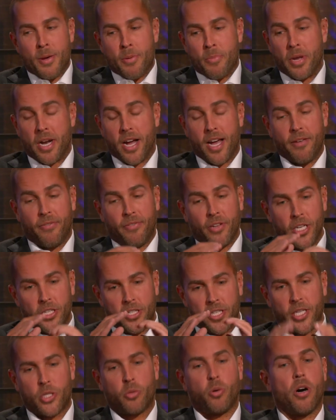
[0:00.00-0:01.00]
But I
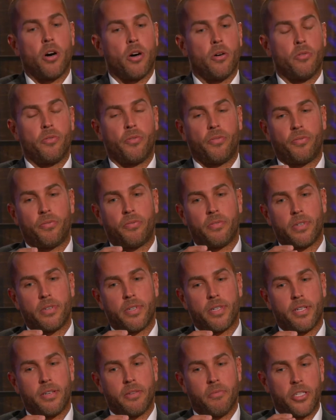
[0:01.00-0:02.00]
finished year 12,
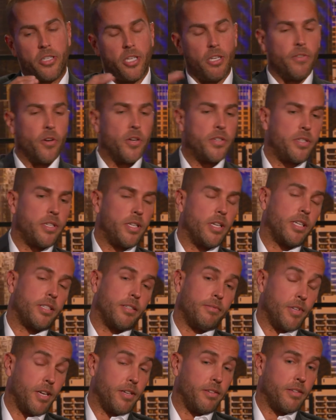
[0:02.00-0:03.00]
went to university.
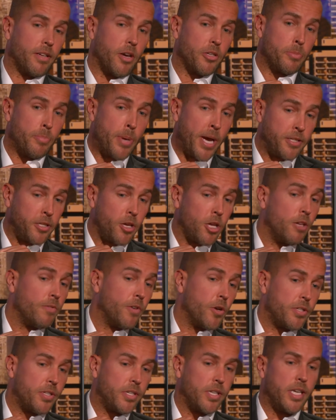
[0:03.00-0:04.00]
Actually, no, I was about to get to
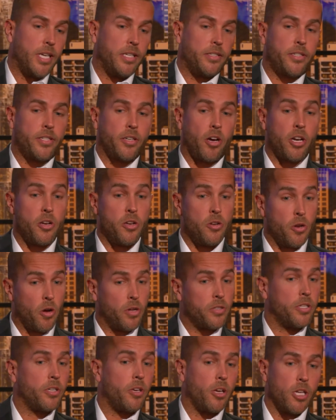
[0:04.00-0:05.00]
university, decided
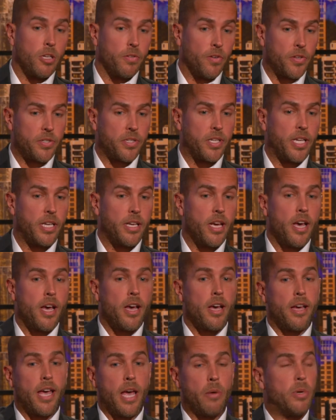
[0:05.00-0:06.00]
not to get to university,
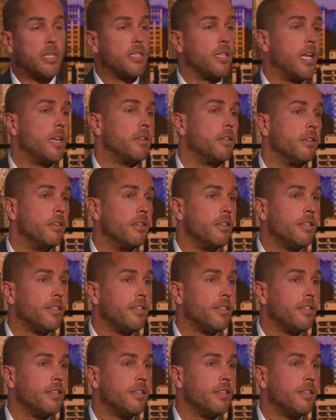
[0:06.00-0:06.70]
and went to London.